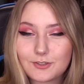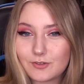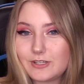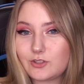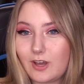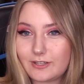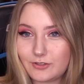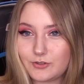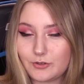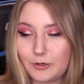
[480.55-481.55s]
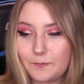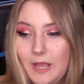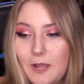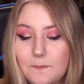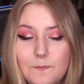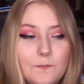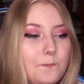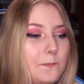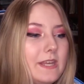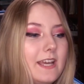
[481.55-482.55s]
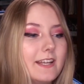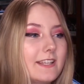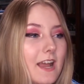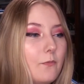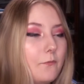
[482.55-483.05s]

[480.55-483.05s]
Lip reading: the screenshot is true, because